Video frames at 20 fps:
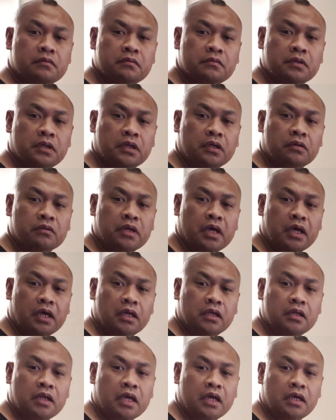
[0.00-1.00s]
you know,
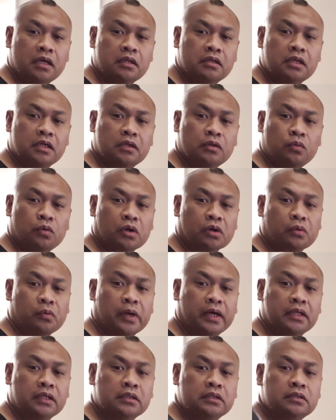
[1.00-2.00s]
they'll work
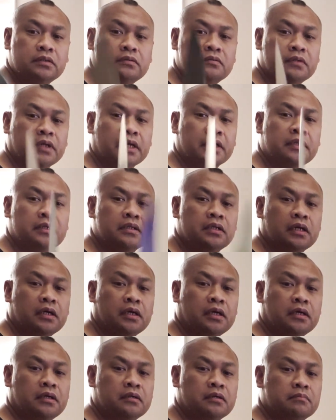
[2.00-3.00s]
well, right?
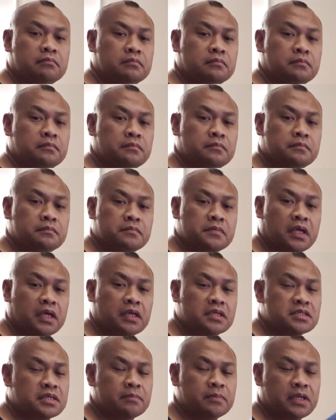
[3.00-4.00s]
Yeah,
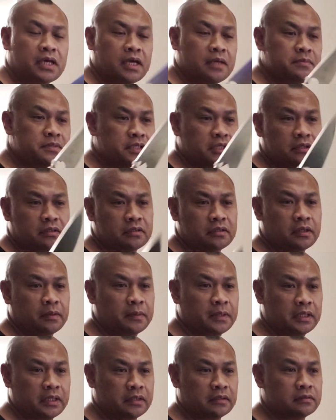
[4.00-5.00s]
sometimes, you know, I
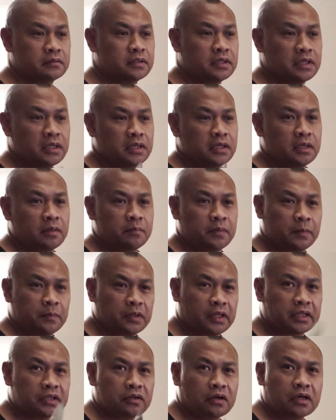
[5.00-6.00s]
mean, people
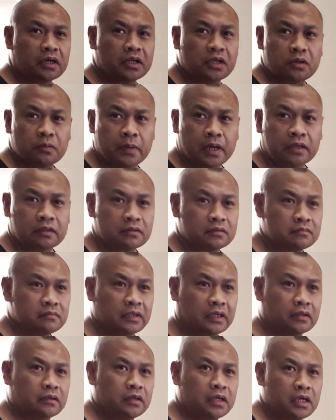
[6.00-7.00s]
like to argue about,
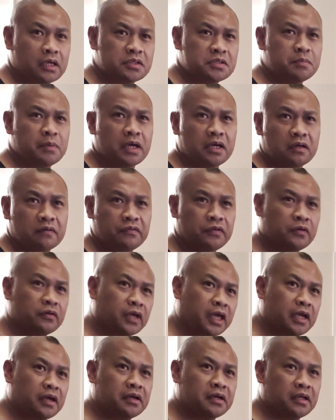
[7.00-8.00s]
you know, it's better if you
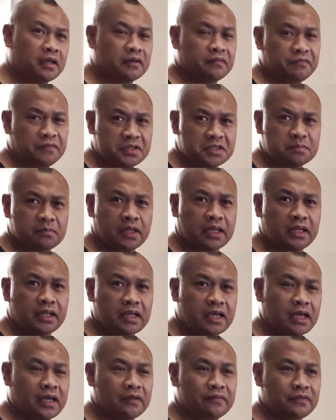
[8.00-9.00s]
carry a fixed blade
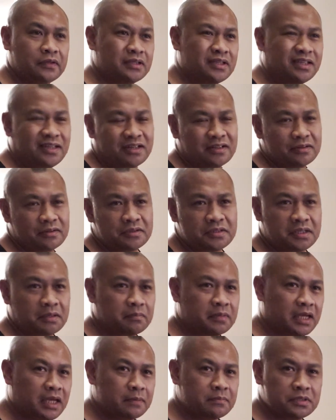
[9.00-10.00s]
knife. You know,
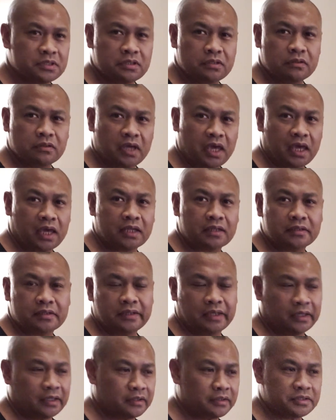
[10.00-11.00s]
sometimes you can't.
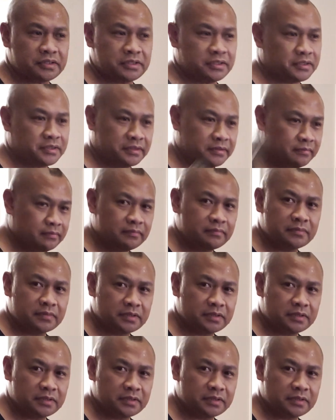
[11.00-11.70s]
You know, it's just